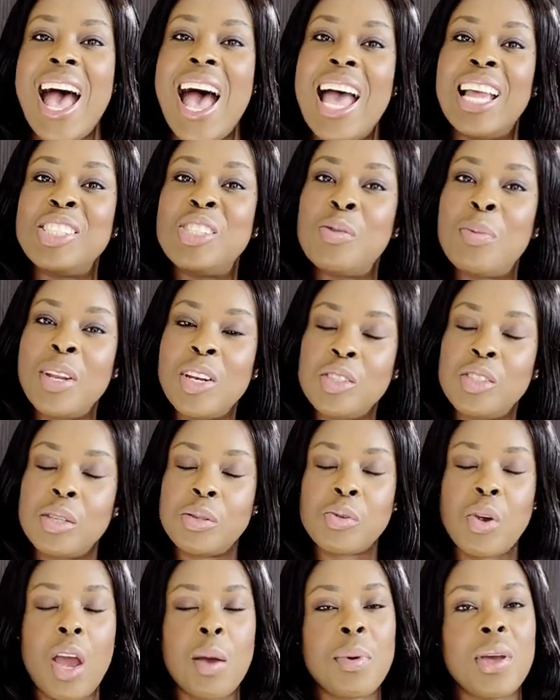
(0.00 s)
And to my new
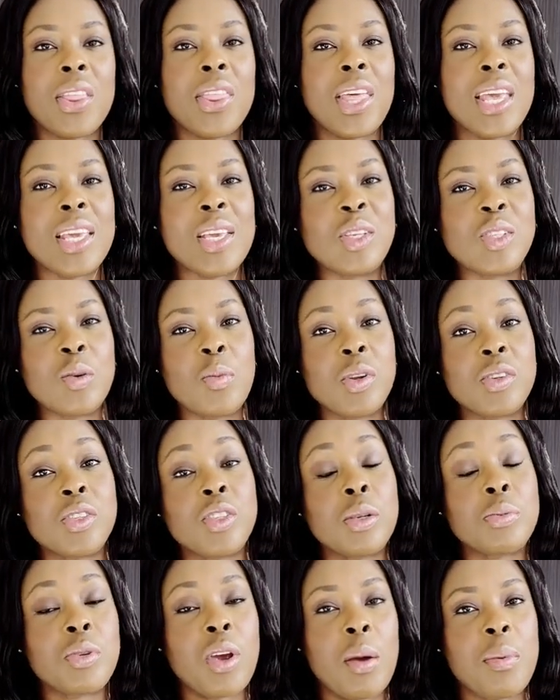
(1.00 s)
subscriber, thank you so much for
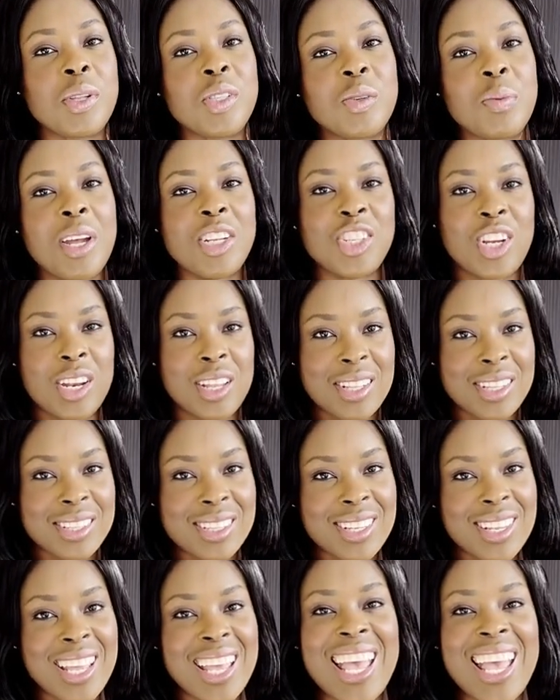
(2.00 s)
subscribing to my channel.